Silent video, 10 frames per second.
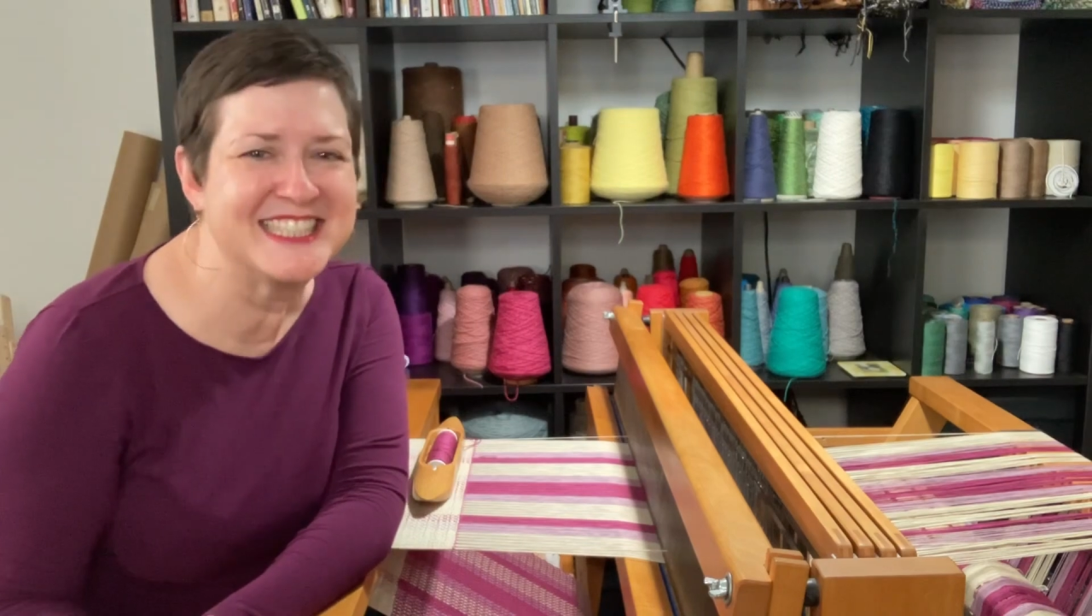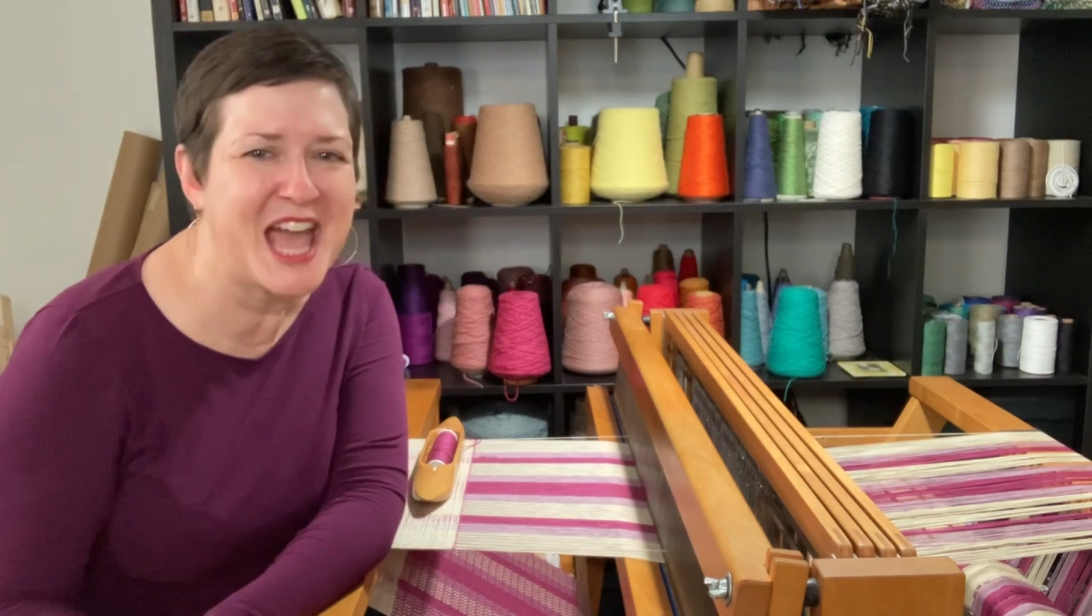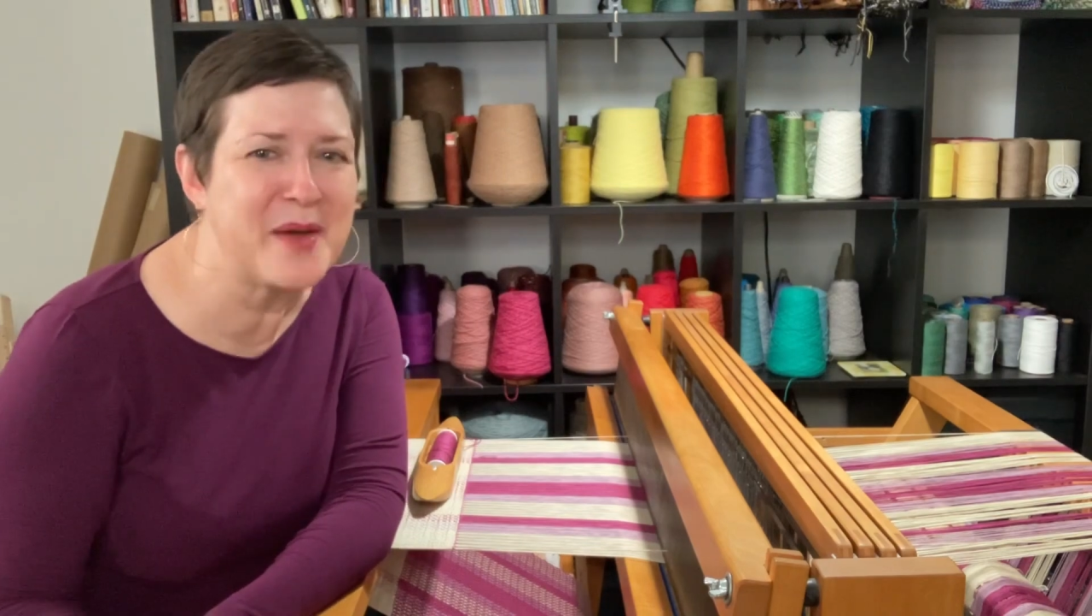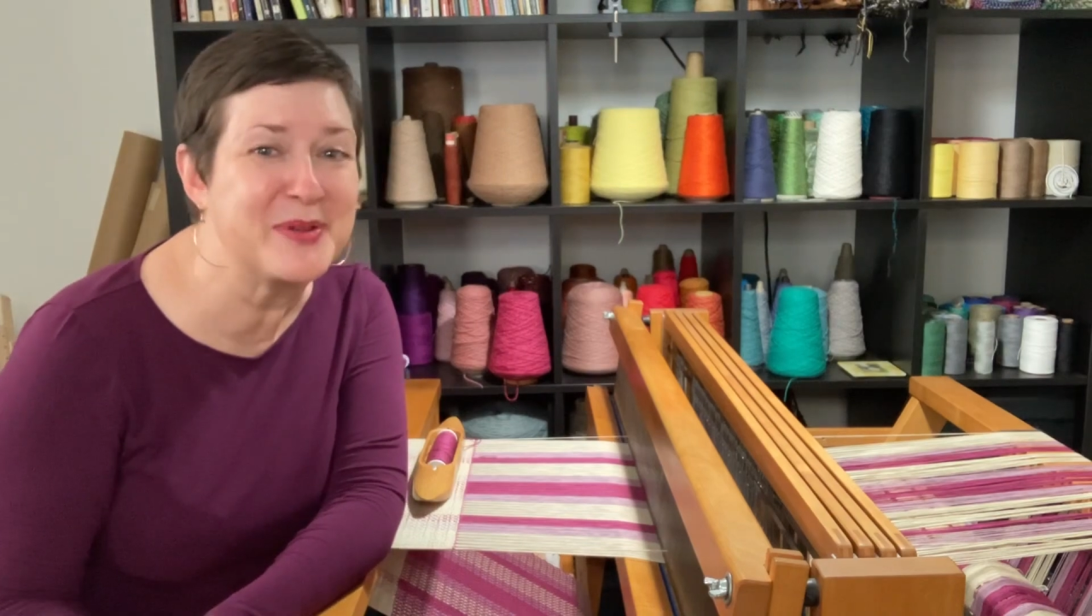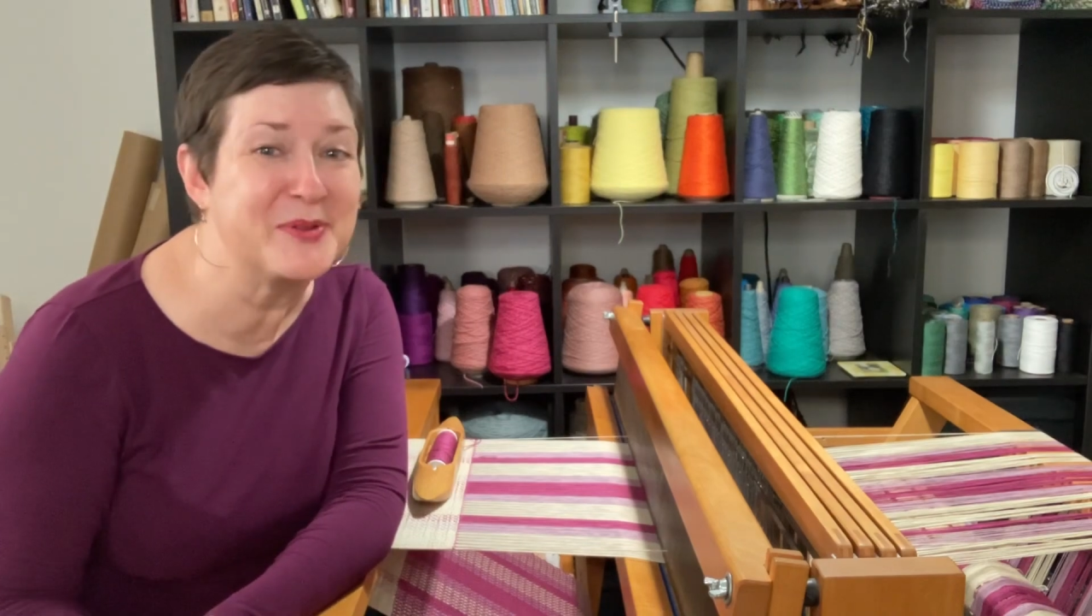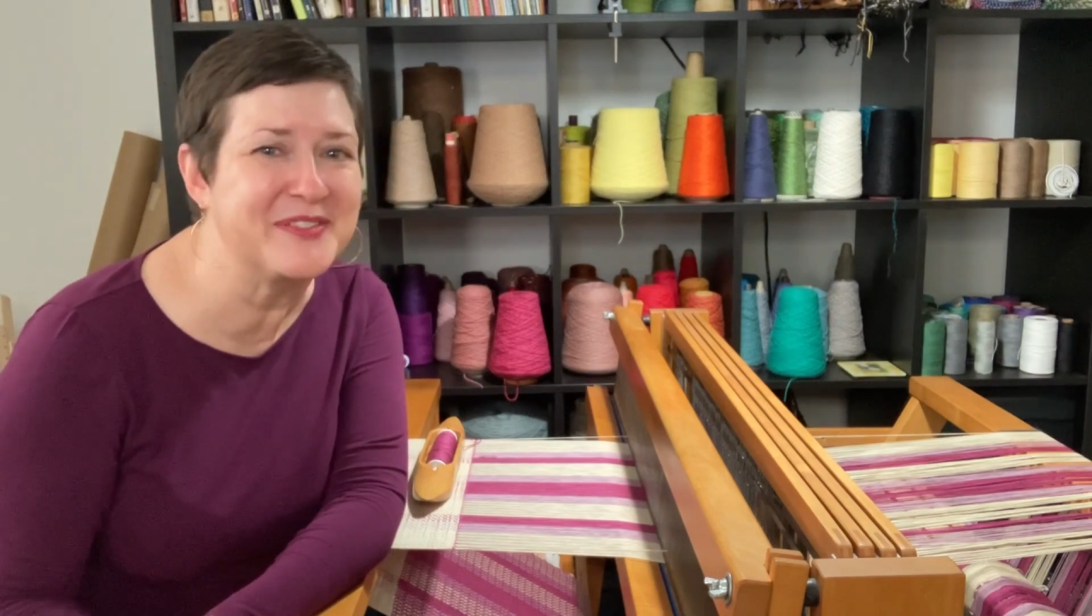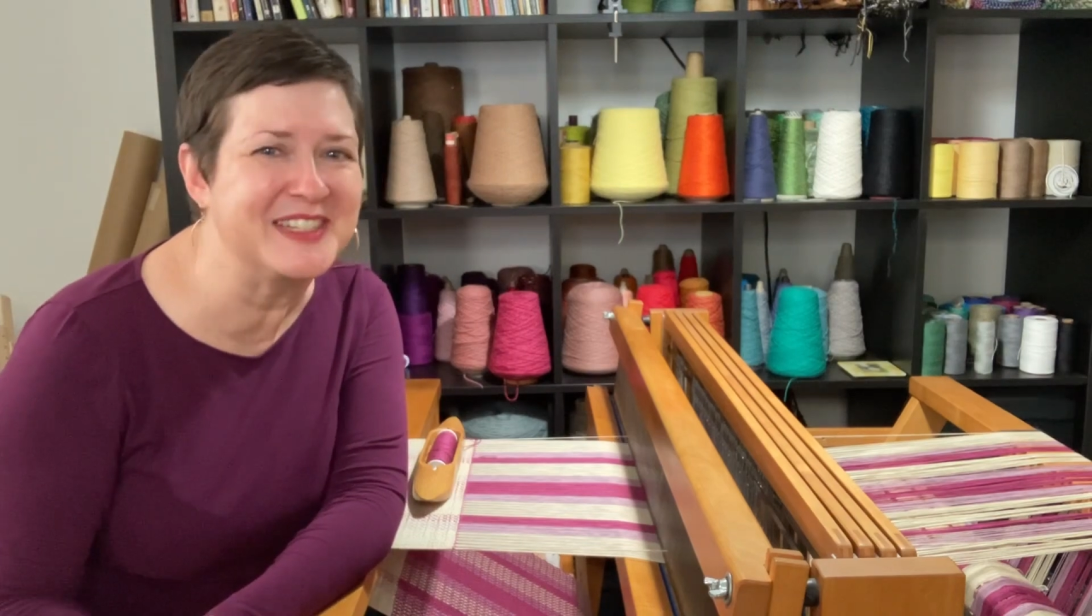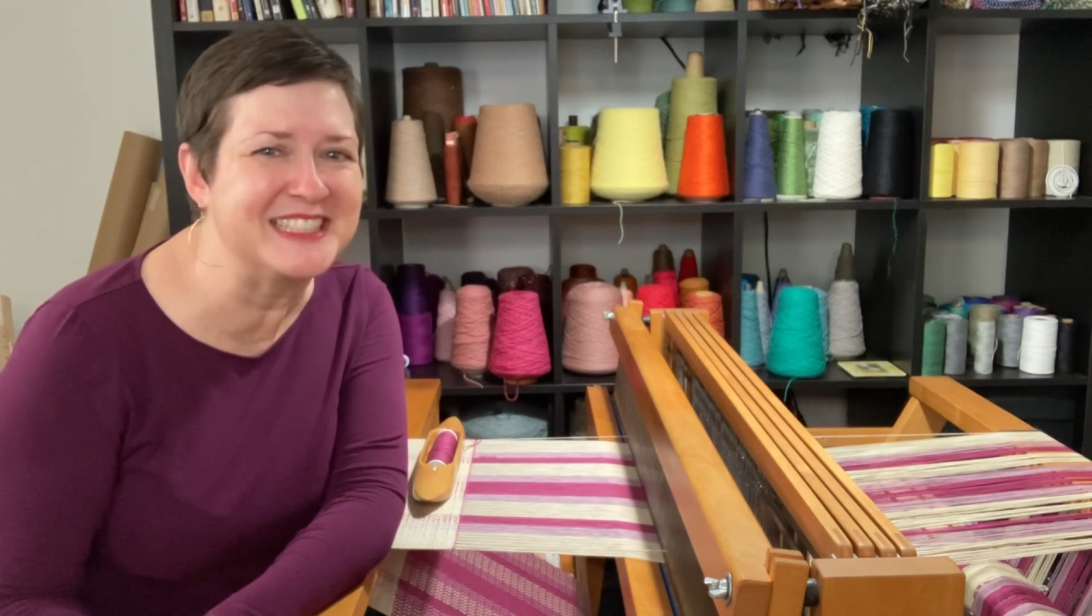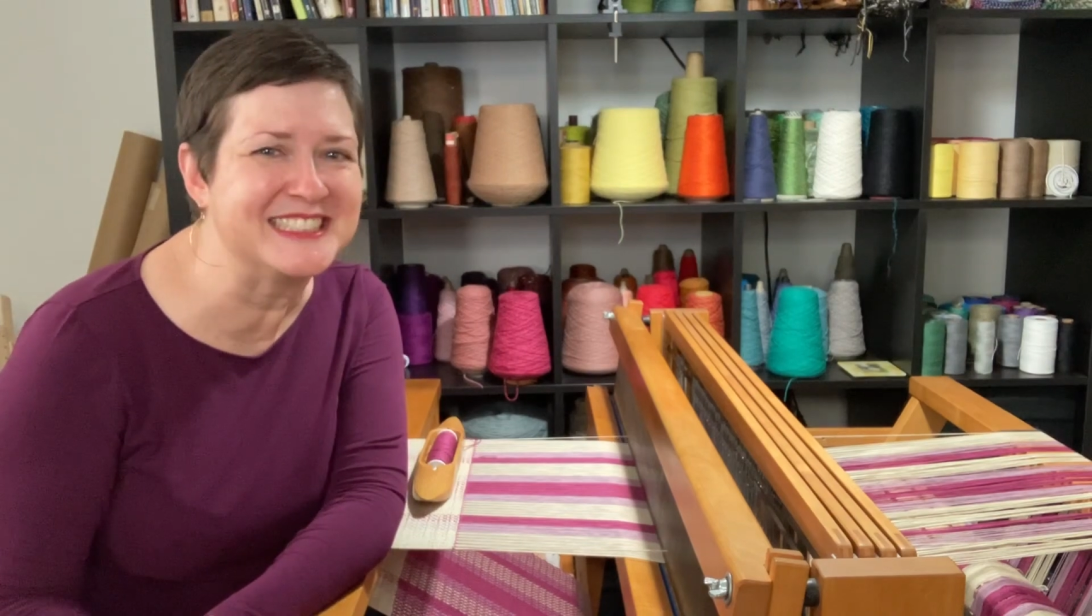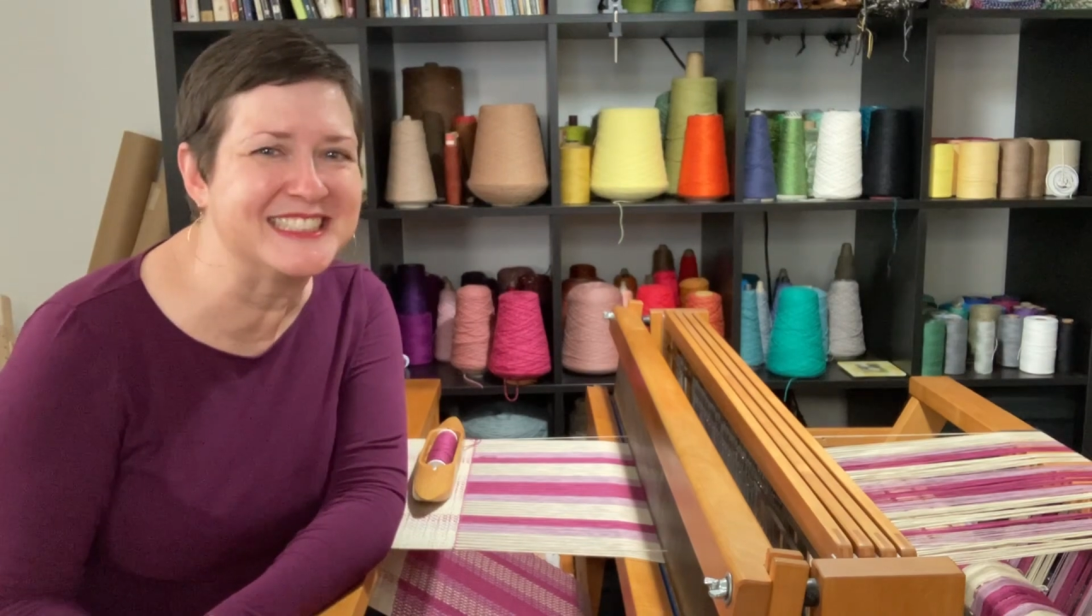happy
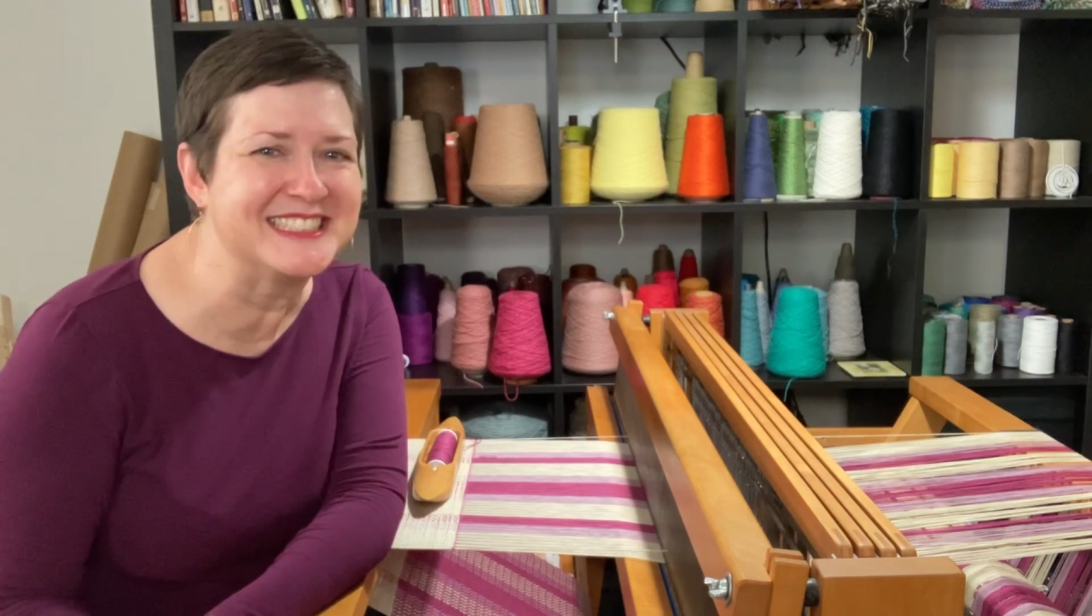weaving.